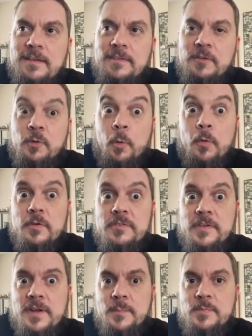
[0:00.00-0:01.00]
tour
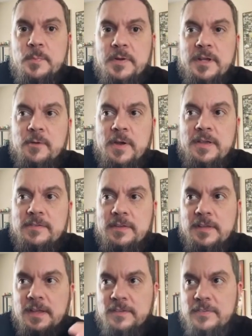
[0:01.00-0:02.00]
setup's pretty crazy,
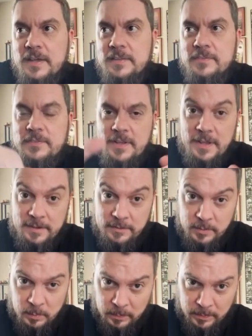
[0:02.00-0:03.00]
like second
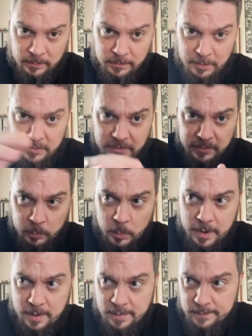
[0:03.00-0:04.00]
stage versus
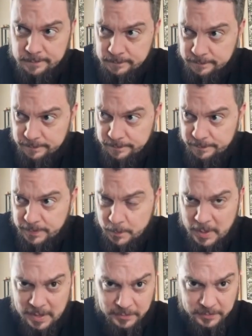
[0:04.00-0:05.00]
where the
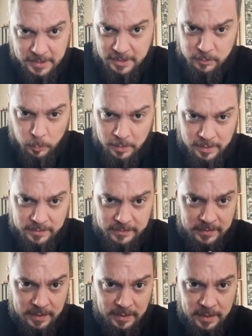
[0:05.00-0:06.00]
main stage
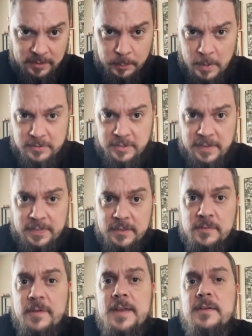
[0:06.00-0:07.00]
was, especially at
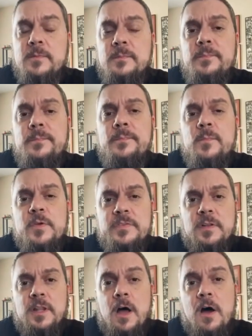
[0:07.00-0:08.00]
this venue, was a
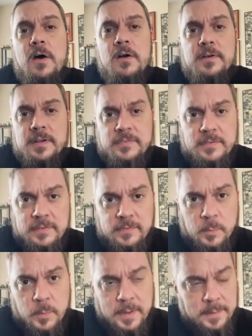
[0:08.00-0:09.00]
long distance
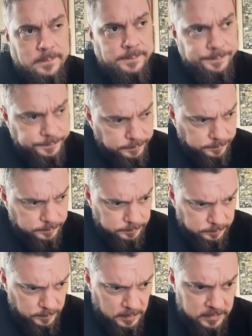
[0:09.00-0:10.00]
away.
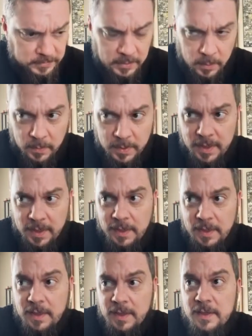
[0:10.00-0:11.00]
So
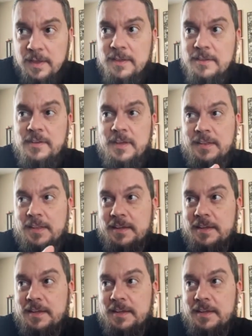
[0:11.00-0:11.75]
take like